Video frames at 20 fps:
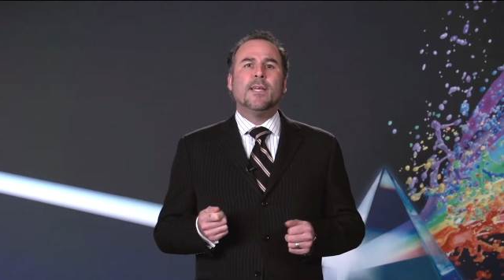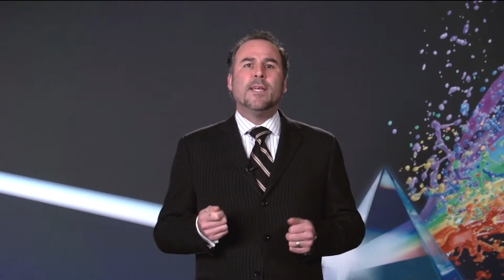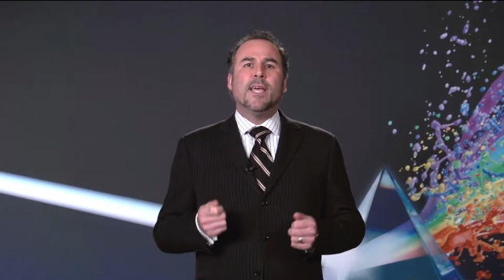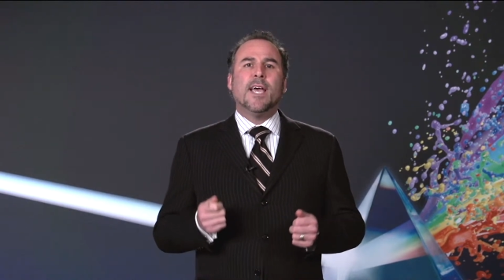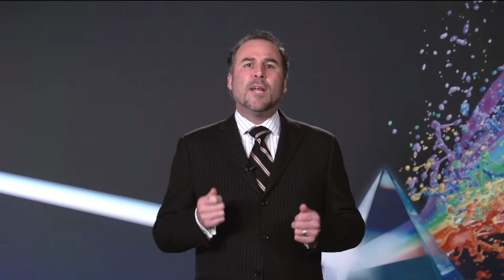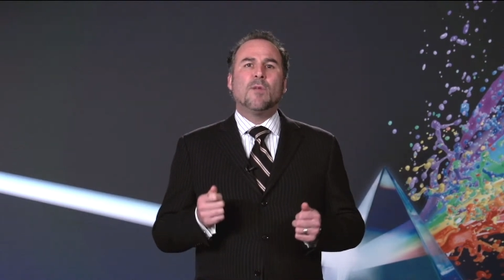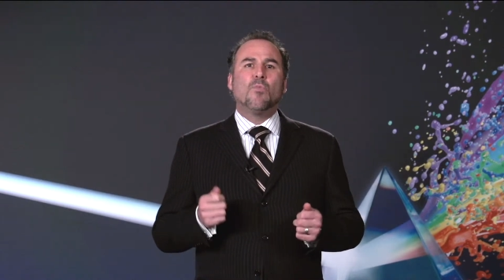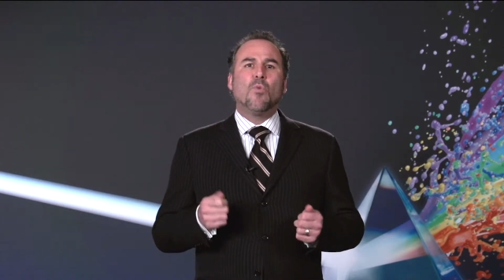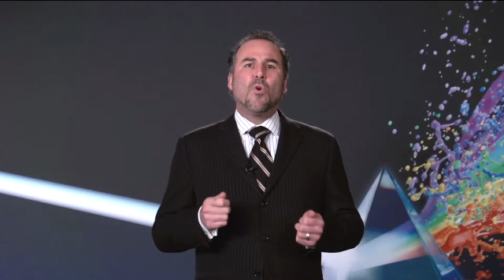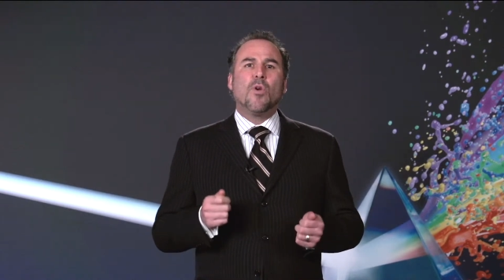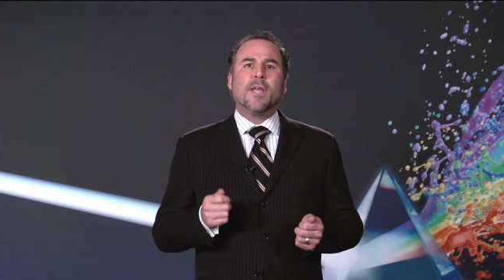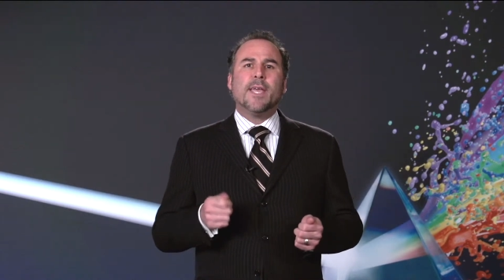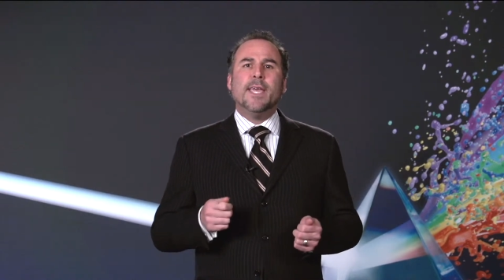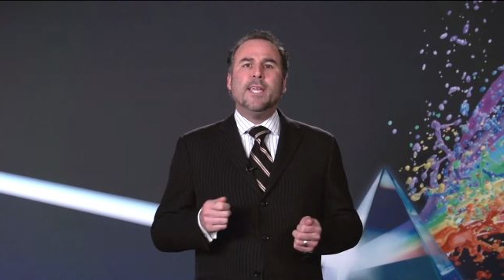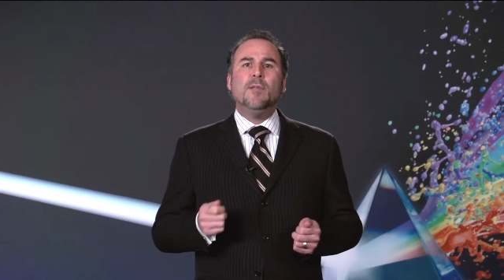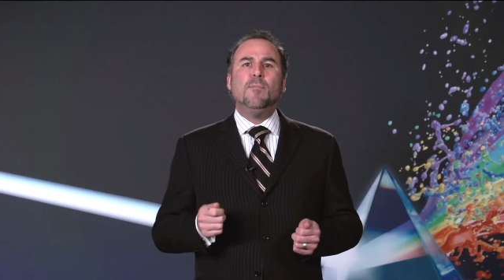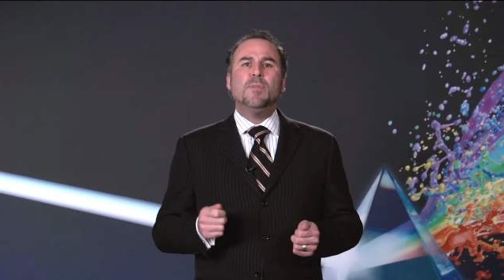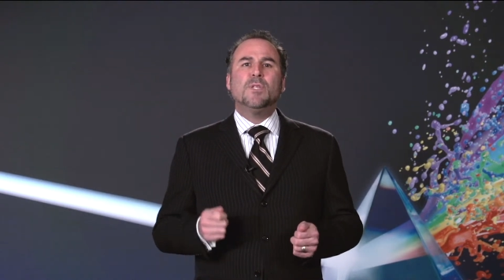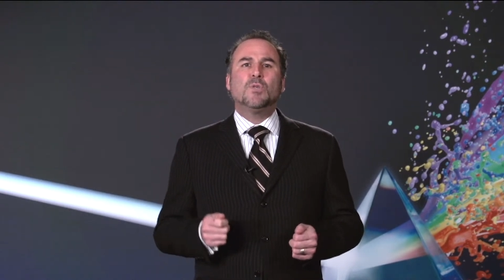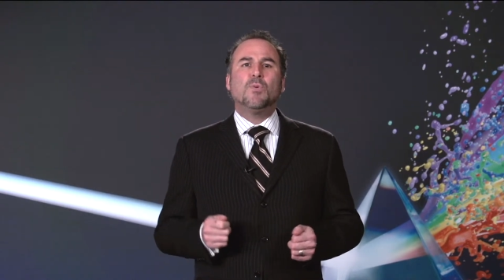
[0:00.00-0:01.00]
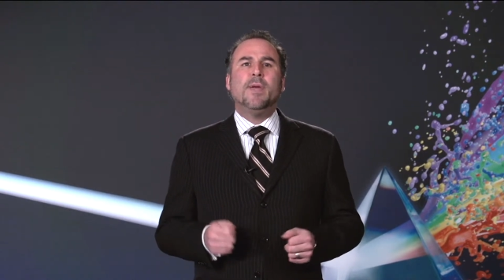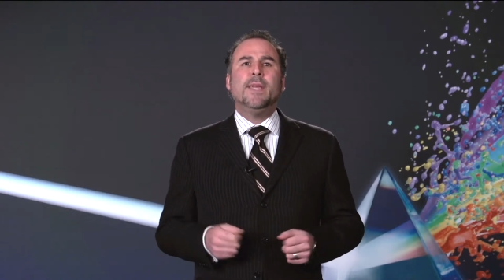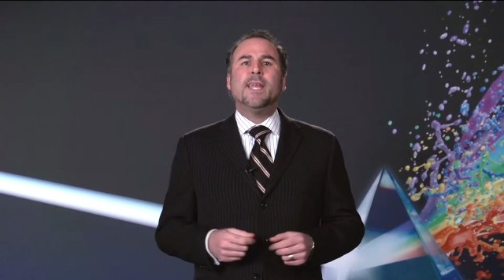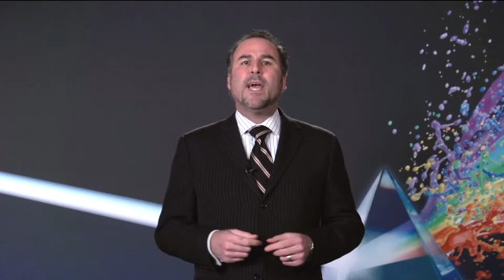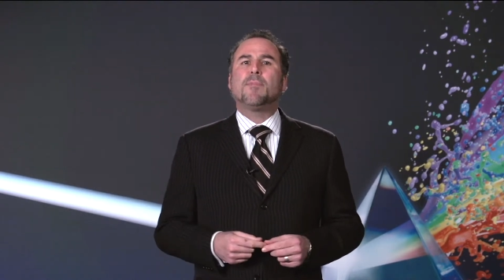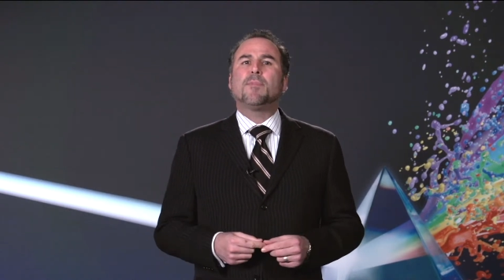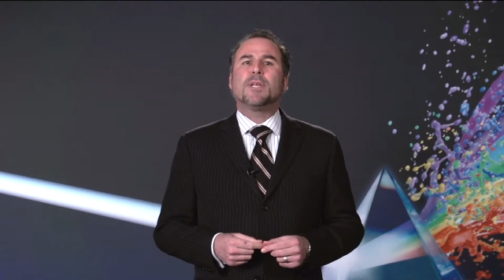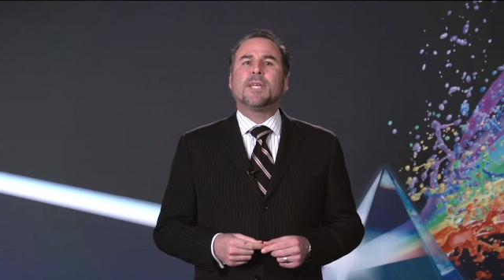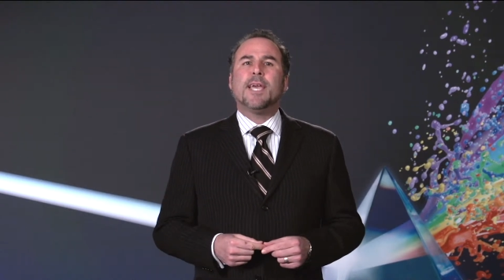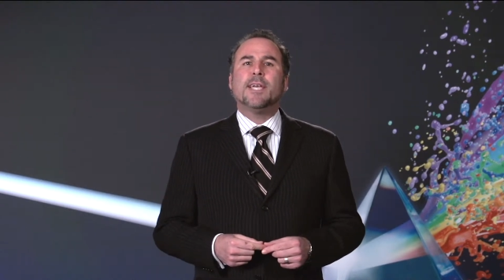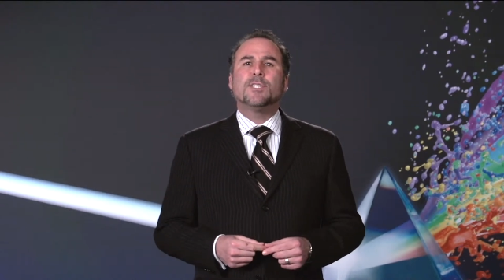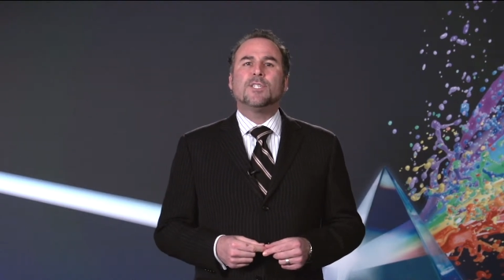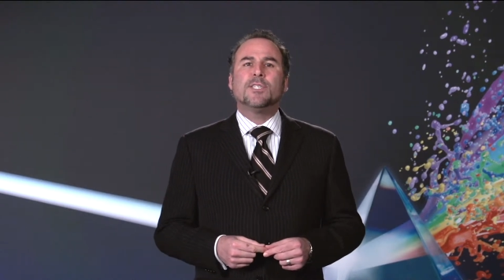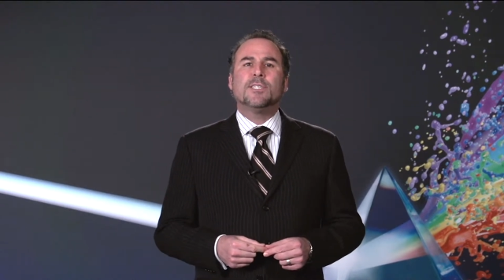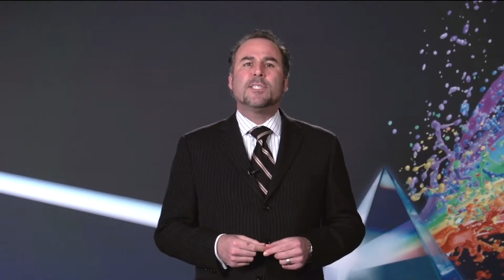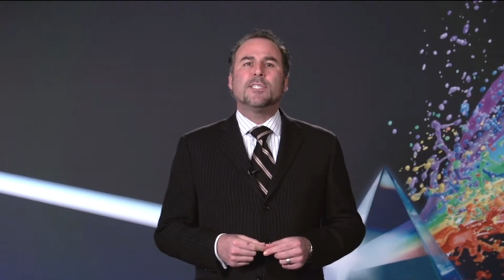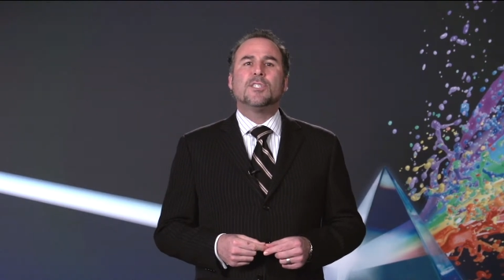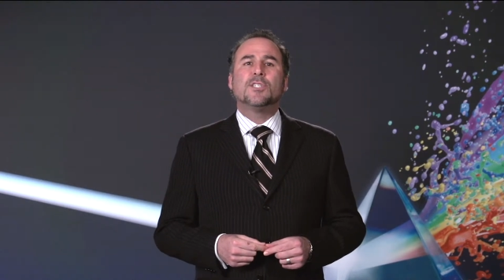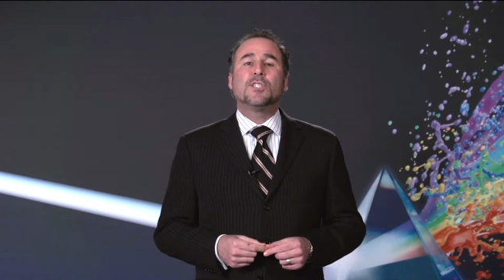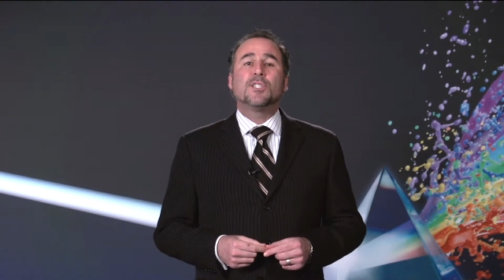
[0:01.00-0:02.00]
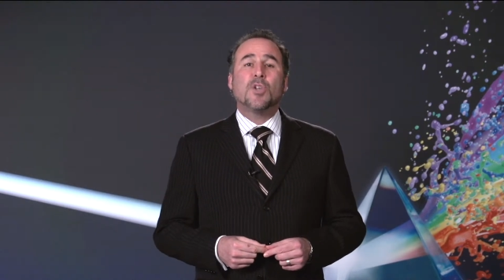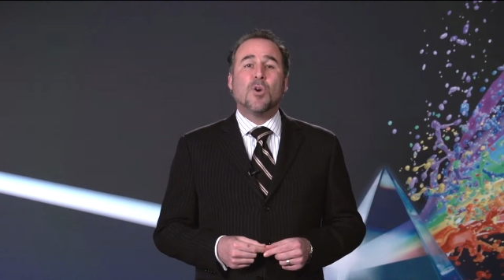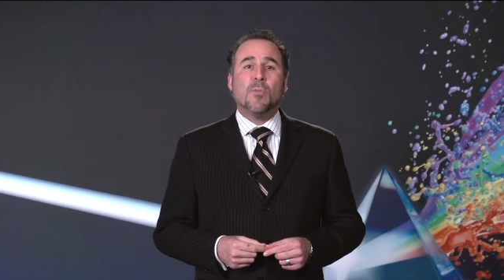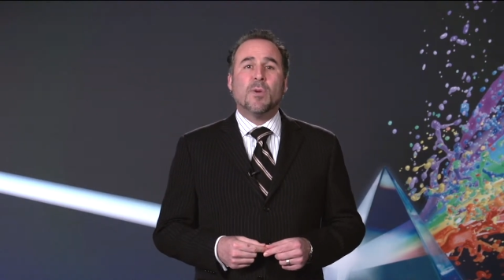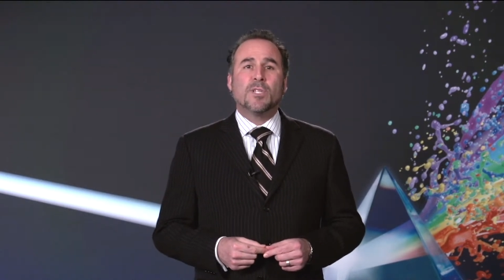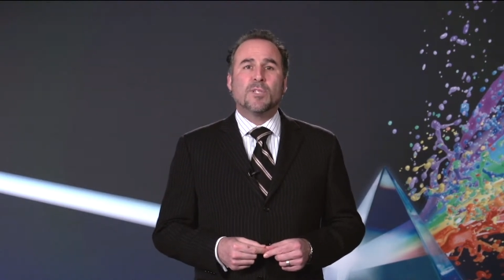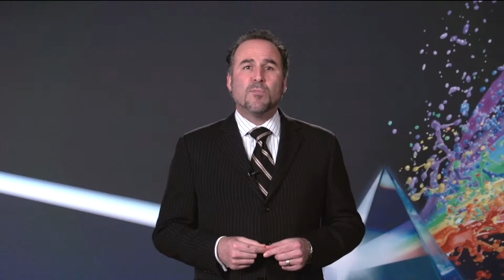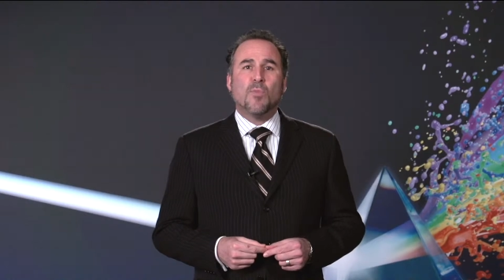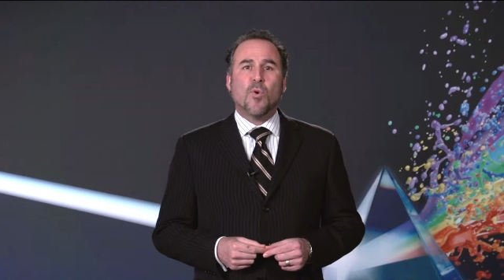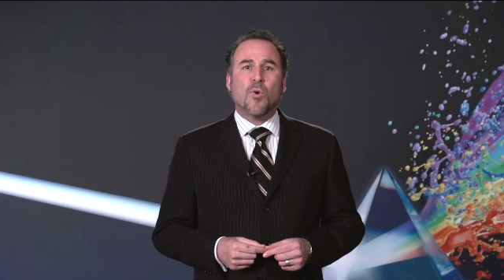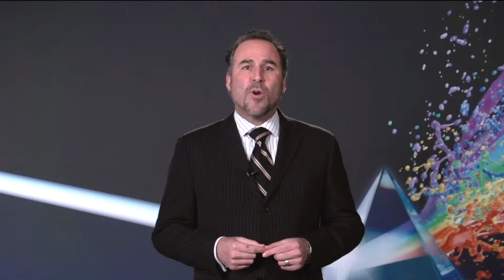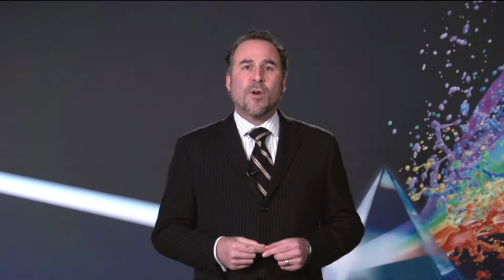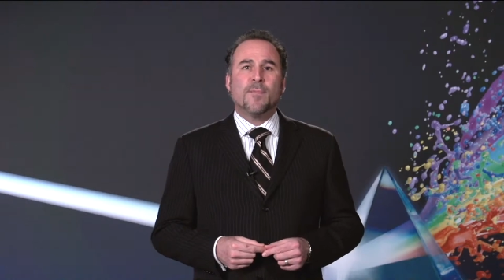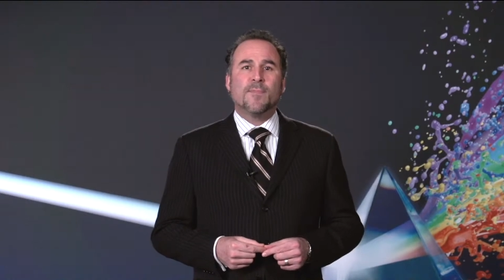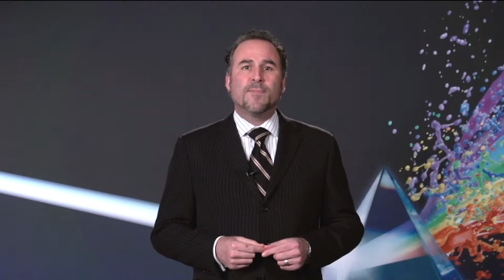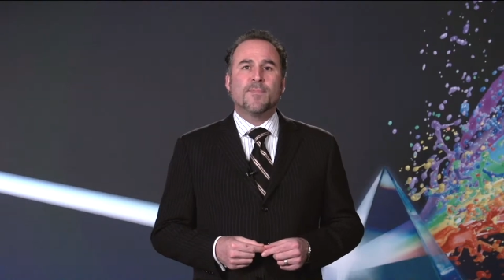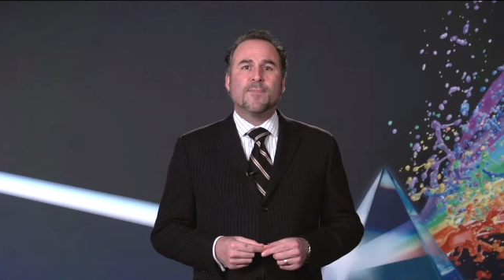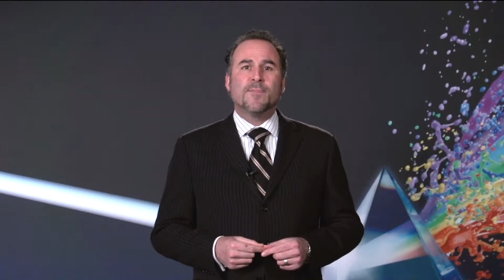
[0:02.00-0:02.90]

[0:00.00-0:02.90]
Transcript: and work in and between applications, and so much more.